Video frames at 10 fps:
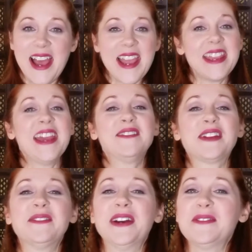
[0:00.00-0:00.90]
Hi
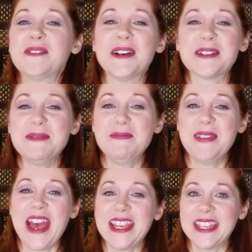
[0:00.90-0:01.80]
everyone, welcome
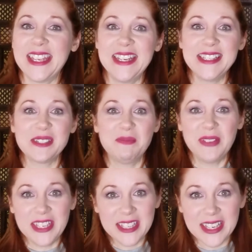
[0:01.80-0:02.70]
back. It is
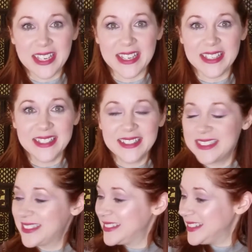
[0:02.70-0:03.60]
Vinky
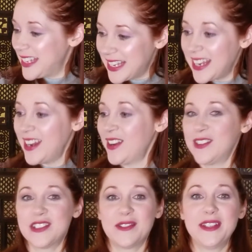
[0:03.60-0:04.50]

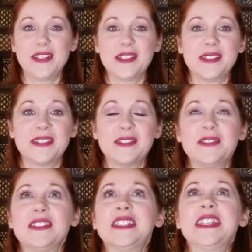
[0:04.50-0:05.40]
here during this
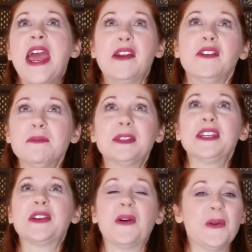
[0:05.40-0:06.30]

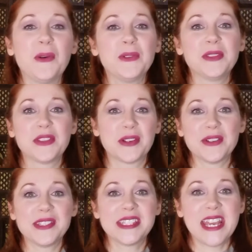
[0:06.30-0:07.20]
terribly cold
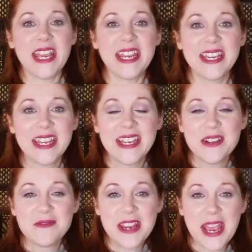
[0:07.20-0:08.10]
Thursday.
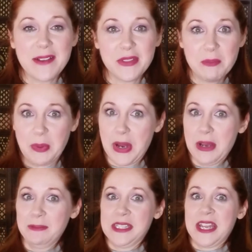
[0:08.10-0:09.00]
We have the
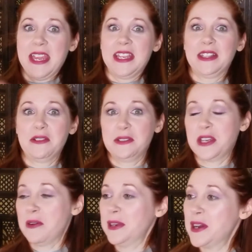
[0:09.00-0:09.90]
bomb cyclone
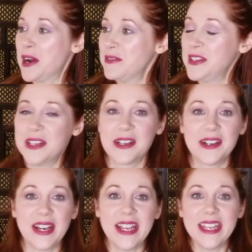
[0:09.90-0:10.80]
going off
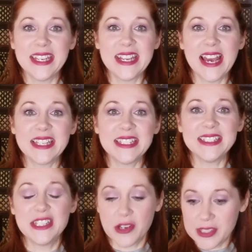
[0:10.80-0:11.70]
here in
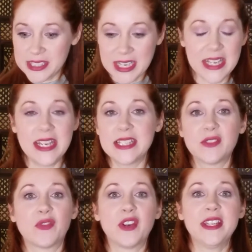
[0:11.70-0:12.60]
New York City. It's
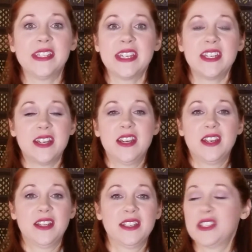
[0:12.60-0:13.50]
freezing,
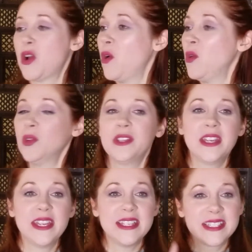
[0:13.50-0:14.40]
it's cold,
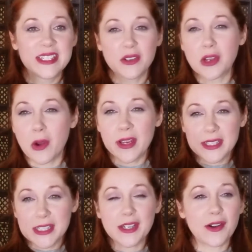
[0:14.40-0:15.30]
it's still going,
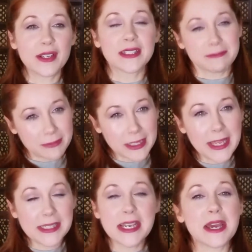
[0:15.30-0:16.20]
it's starting to
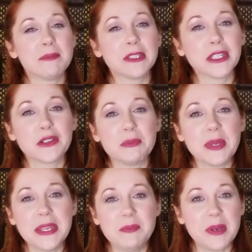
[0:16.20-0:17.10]
lessen up a little
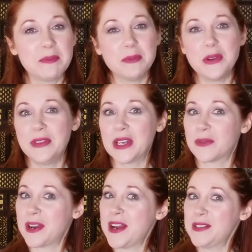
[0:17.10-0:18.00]
bit, but moving
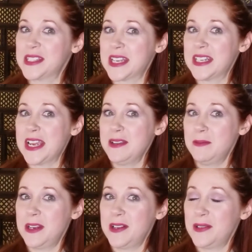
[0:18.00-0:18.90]
around is a
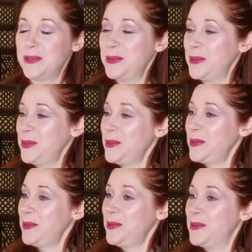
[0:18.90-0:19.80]
nightmare.
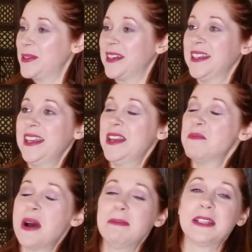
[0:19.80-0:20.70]
Woo! And
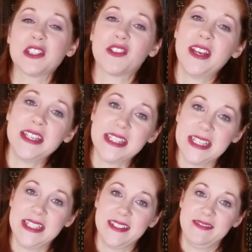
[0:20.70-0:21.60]
public
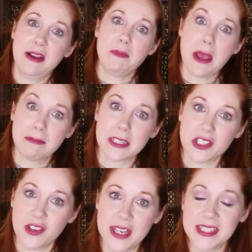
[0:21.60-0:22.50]
transit, what public
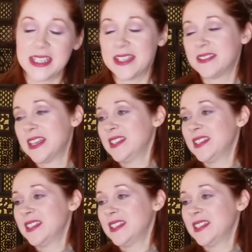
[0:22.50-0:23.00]
transit?